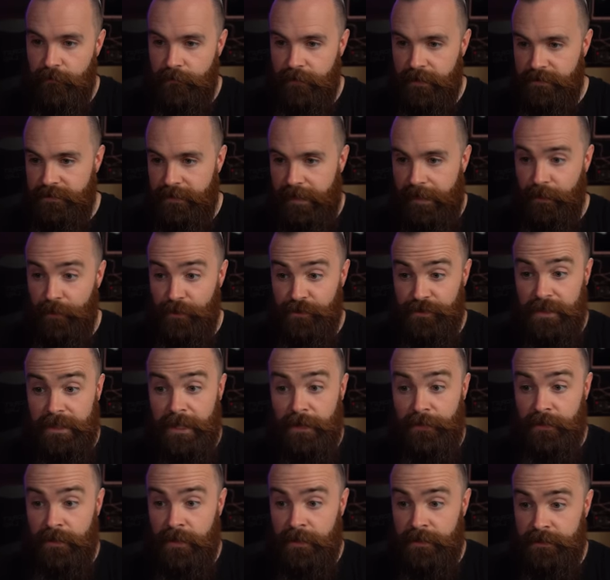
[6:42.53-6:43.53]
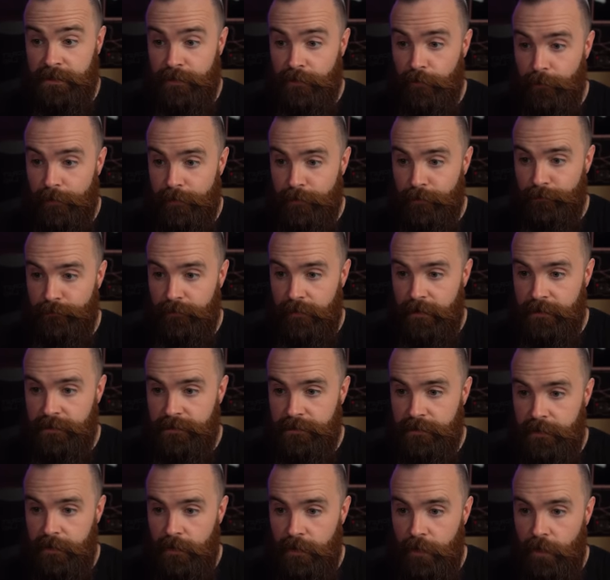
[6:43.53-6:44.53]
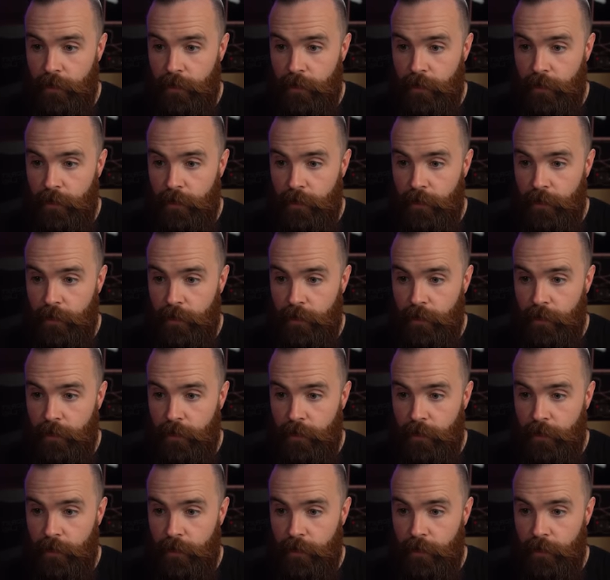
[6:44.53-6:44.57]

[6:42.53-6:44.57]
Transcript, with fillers: So the container's Ethernet Zero interface